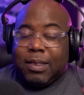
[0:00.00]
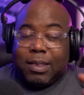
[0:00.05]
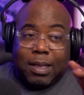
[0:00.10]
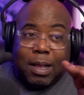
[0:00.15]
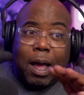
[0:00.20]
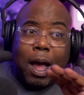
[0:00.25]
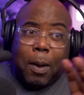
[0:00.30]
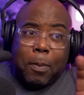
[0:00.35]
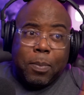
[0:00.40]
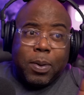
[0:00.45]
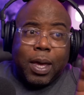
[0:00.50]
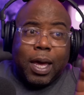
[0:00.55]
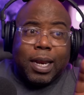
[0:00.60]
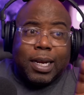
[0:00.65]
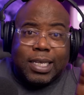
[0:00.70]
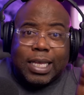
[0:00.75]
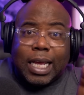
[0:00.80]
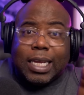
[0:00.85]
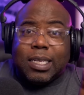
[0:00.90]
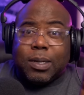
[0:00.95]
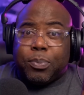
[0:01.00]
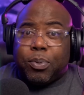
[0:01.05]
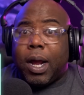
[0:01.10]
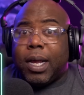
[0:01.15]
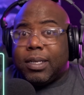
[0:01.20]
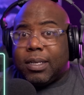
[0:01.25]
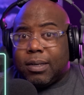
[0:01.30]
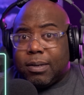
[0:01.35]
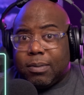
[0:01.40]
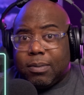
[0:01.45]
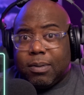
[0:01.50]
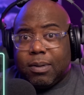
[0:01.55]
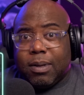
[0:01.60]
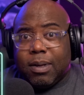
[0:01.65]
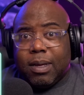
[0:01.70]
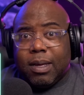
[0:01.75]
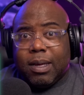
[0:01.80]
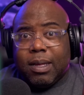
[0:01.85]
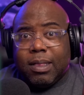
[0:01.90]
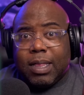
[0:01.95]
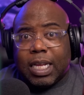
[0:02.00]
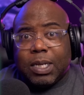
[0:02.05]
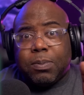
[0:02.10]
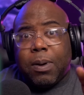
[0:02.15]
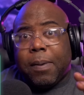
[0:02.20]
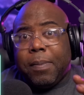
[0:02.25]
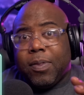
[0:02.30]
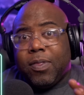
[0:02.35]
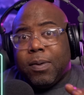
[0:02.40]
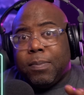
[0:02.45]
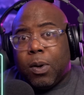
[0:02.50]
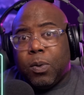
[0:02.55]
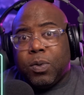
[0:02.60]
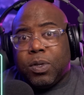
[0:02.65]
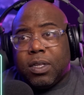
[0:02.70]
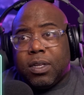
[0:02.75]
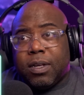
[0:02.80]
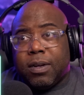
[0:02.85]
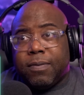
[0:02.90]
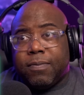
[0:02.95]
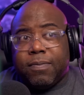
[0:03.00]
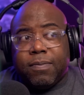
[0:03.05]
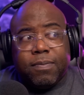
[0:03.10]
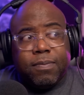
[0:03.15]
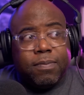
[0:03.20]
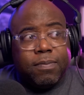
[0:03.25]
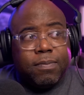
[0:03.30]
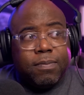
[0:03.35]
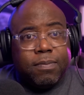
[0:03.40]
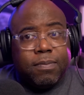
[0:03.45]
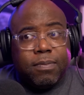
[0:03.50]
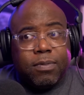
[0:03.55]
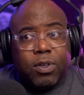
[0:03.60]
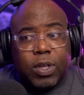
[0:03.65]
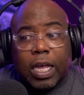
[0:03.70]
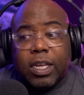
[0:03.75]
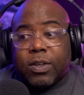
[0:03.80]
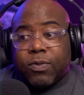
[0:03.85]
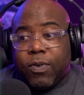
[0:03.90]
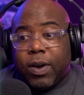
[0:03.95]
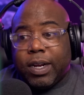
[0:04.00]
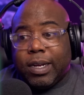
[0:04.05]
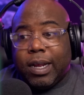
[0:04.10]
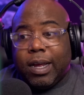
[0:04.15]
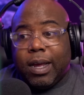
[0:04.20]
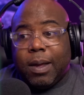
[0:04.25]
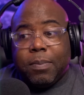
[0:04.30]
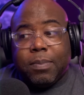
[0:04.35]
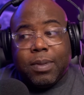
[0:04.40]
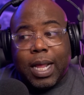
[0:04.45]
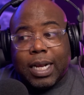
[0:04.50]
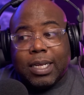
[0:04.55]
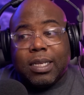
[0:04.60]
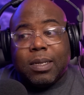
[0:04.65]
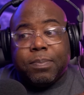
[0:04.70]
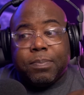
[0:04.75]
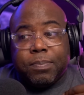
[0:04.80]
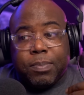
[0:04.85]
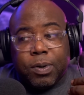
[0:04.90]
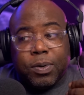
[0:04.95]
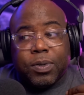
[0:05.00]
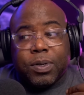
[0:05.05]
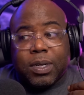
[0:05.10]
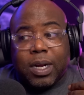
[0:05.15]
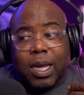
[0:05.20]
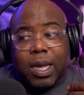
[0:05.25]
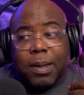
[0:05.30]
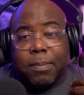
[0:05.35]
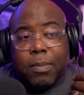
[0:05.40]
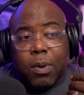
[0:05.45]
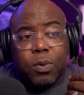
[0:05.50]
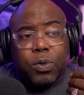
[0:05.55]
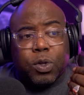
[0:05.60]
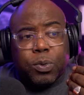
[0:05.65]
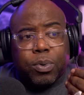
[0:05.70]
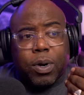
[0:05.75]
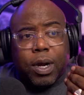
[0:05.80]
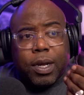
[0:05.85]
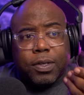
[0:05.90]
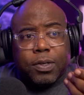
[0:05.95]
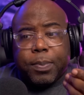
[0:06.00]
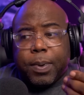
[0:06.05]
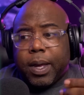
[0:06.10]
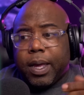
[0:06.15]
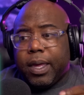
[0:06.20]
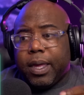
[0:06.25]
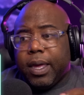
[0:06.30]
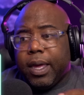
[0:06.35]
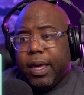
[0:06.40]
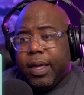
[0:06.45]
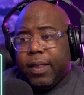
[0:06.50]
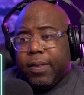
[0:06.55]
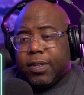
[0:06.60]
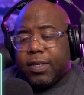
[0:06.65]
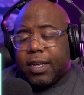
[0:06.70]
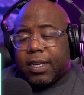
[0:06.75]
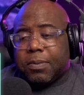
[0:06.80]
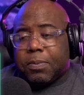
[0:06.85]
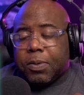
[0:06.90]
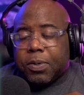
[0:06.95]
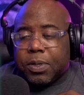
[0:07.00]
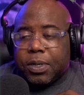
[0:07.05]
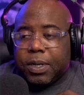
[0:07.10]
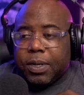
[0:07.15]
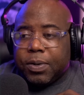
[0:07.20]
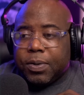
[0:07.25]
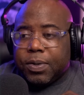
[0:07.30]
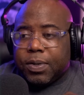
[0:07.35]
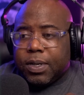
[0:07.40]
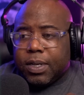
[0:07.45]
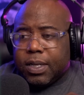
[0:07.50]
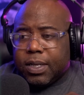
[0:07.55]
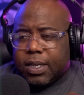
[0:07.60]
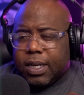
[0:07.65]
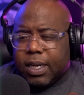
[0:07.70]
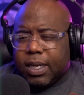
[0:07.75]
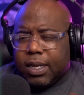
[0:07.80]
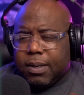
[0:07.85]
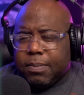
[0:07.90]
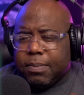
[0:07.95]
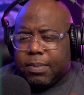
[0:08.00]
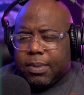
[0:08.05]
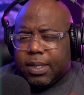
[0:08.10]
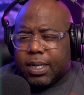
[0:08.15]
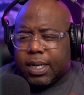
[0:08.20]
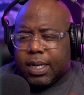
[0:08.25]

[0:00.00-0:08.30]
gonna be honest, that's surprising. That's probably the most of, as of right now, that's the person I am most surprised by. This next person here is named